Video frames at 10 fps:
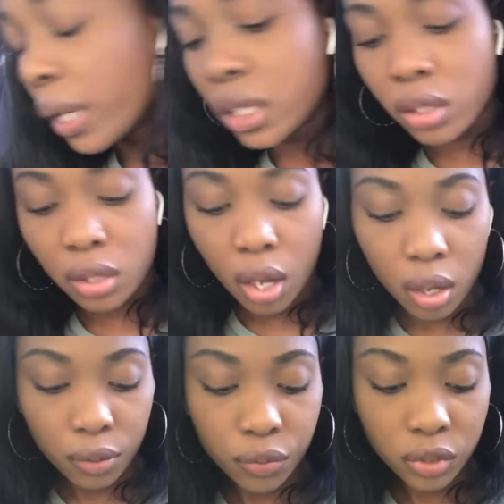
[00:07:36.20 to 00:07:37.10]
my
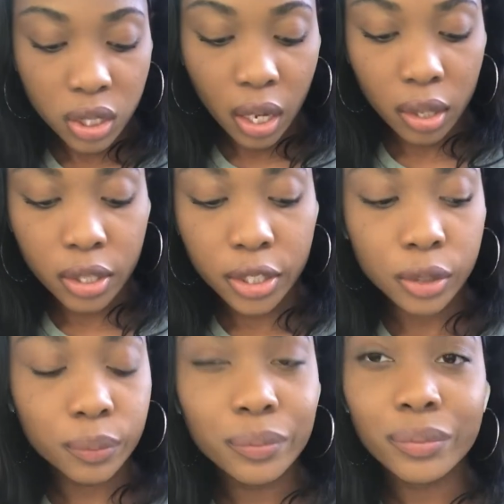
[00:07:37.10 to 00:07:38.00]
stuff
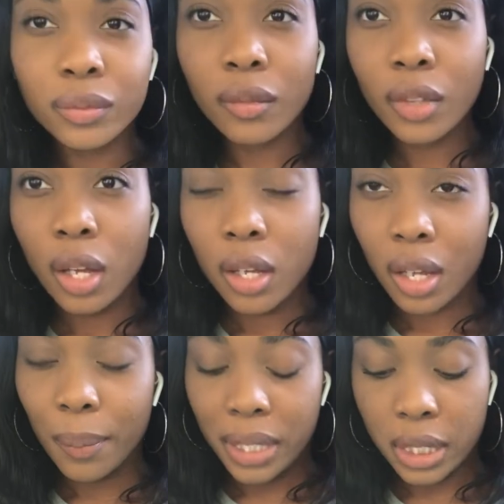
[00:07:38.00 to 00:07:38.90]
together.
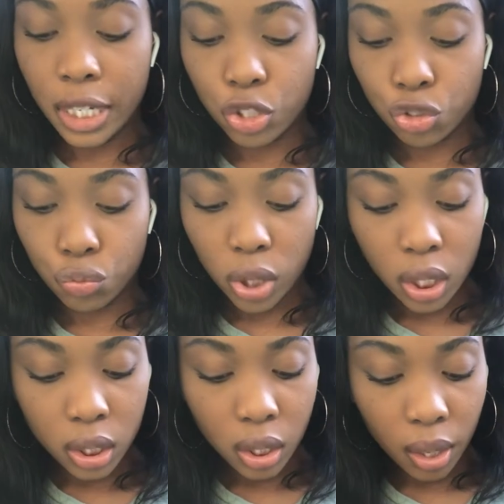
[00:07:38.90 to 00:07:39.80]
Got my
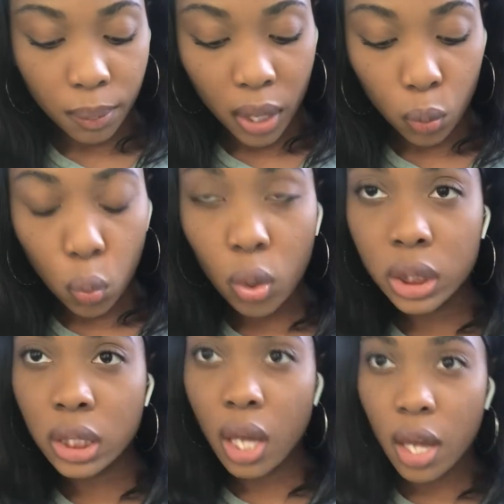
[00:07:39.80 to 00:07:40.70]
tangerine, got my
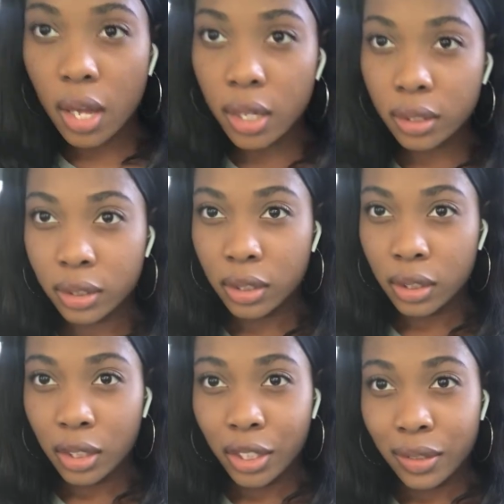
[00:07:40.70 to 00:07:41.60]
water.
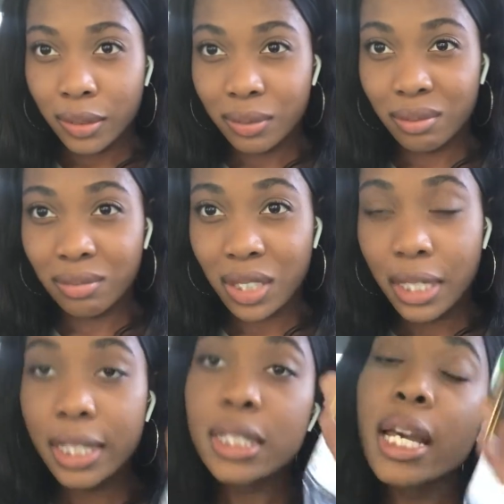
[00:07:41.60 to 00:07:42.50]

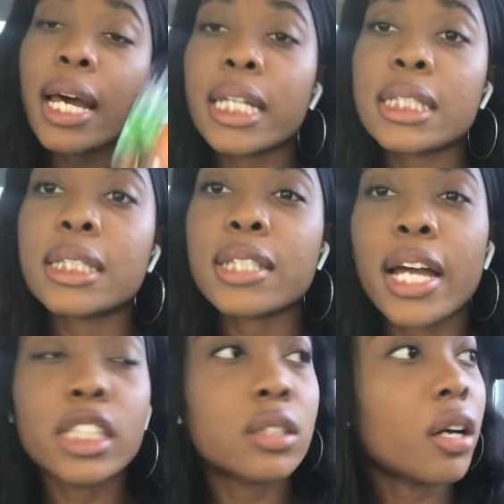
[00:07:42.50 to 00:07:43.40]
Gonna head
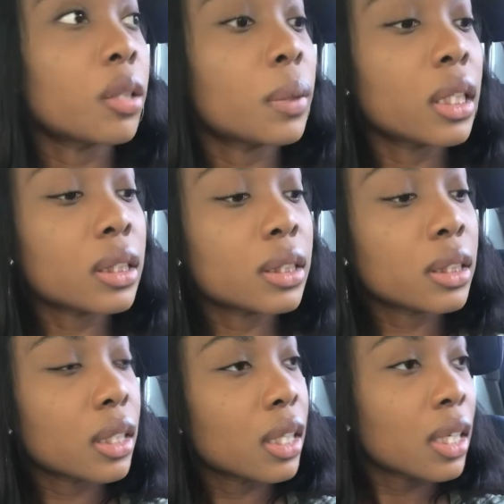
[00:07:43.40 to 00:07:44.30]
inside Starbucks.
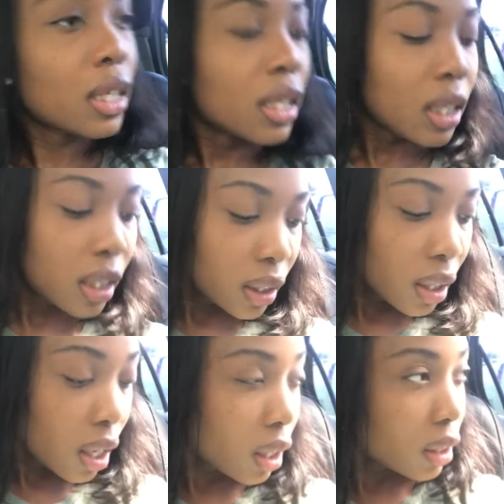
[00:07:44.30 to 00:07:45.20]

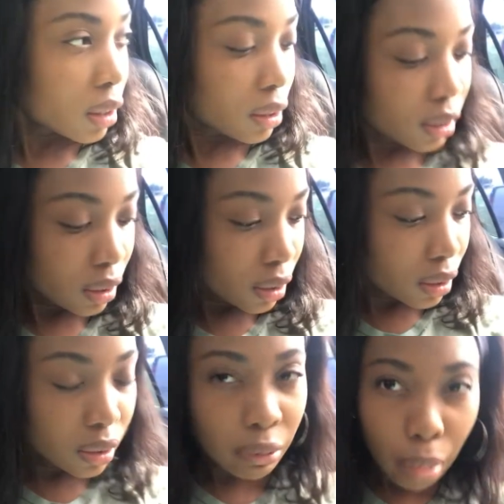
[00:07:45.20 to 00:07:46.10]
God.
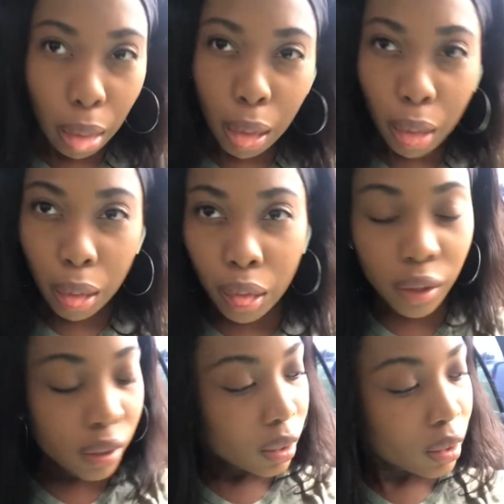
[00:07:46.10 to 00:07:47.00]
Oh.
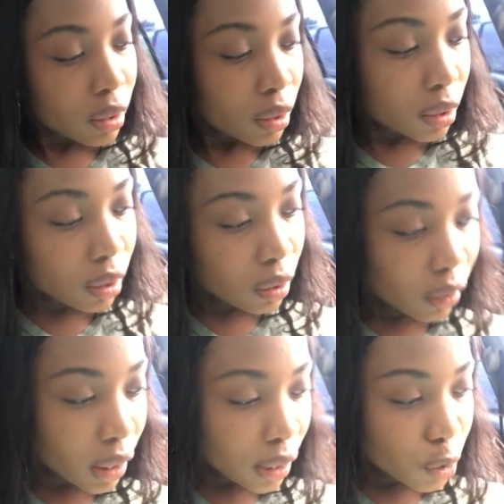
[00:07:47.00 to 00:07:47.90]
Oh no,
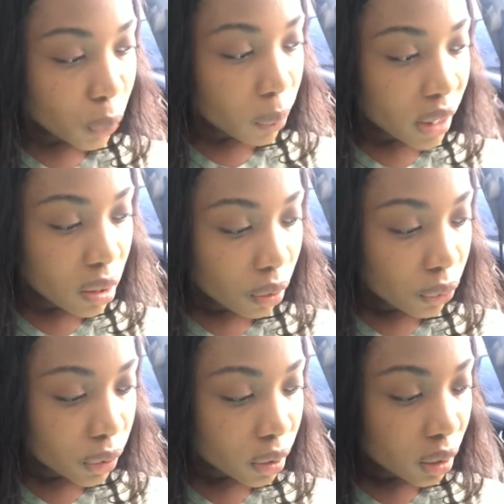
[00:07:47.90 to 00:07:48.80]
I gotta spray myself
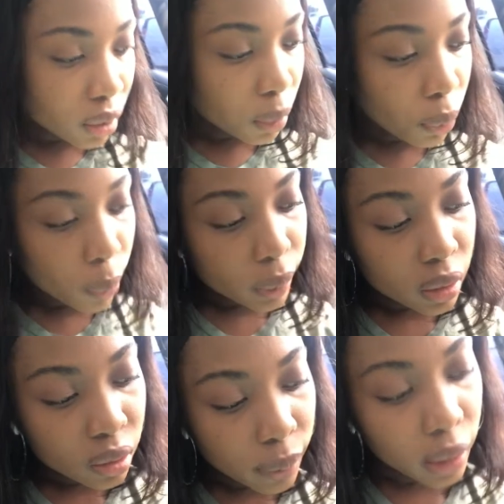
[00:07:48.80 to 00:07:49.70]
first because I probably
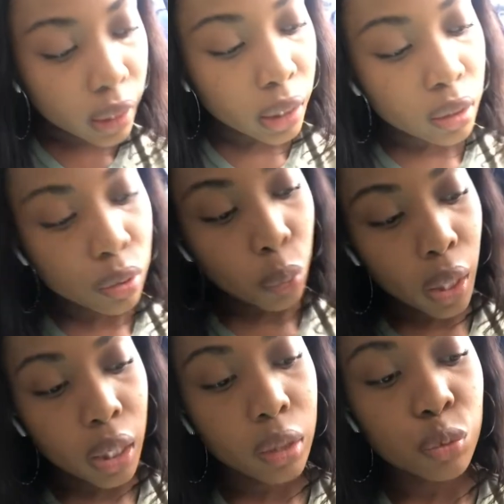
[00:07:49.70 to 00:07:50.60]
smell like
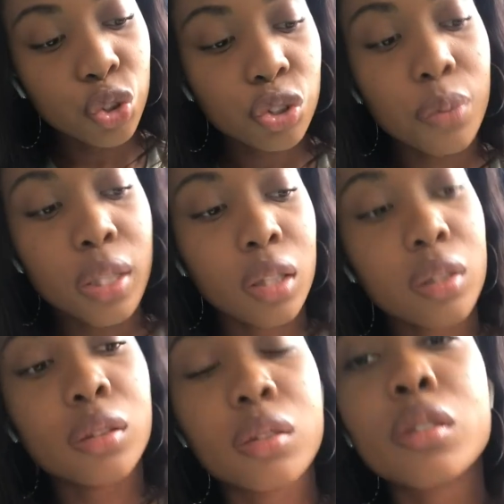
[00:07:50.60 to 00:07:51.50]
sweat, which I mean,